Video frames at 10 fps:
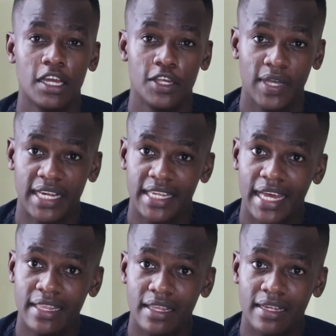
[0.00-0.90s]
you can
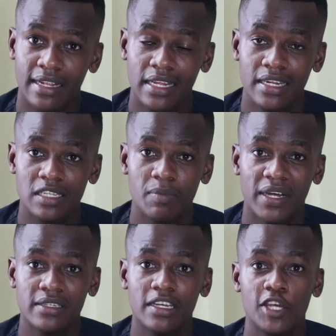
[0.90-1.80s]
get the clinics, but
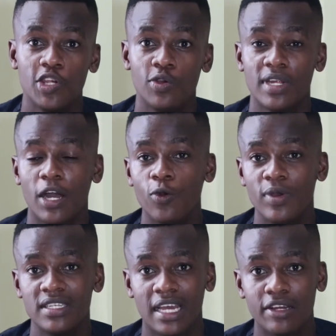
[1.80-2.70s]
you would
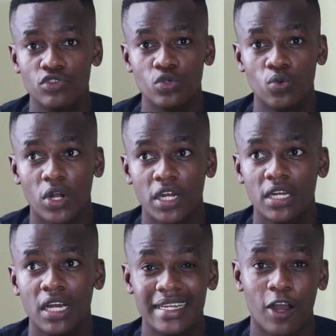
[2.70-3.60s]
always have to
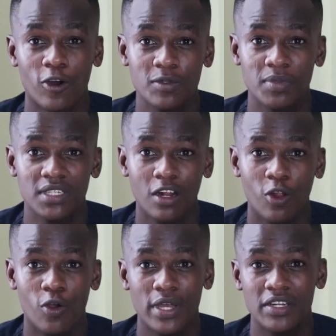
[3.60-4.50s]
work at a hospital
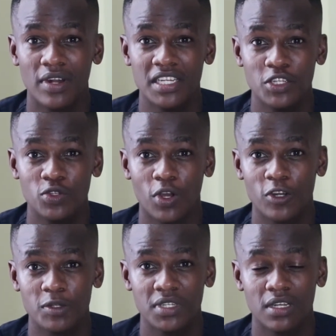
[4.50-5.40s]
or in relation to a
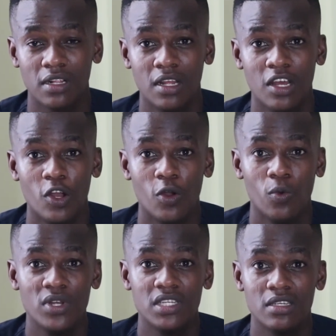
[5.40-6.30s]
hospital,
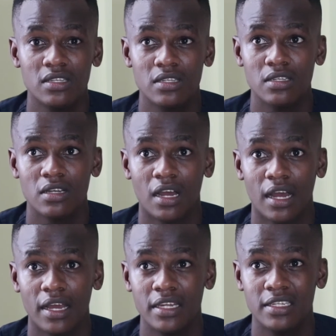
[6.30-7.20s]
which is
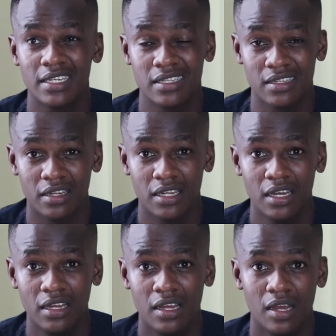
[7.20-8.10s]
in Tanzania,
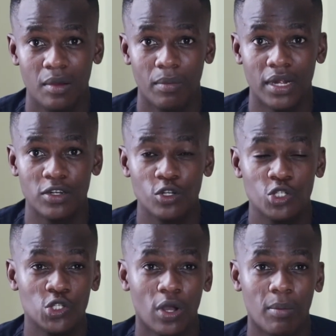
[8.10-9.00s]
but not
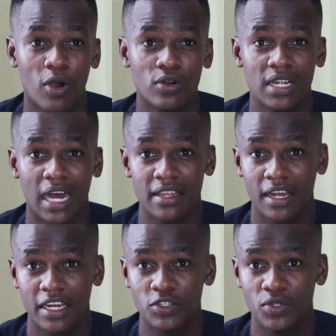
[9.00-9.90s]
sure about other
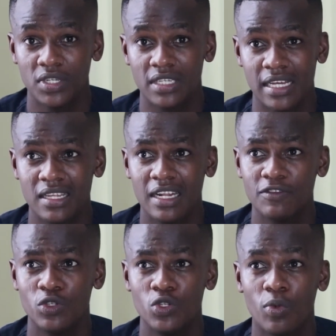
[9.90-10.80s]
countries. I still have
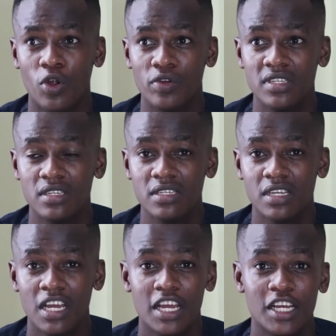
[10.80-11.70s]
to do more research.
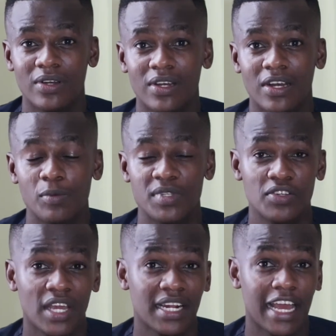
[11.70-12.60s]

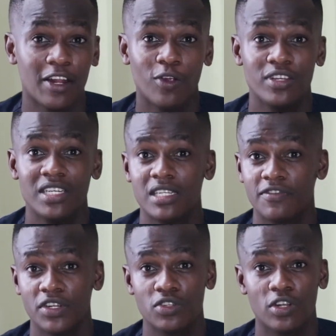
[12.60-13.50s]
Obstetric and gynecology is
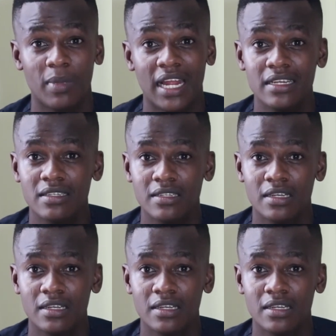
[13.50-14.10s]
first on my list,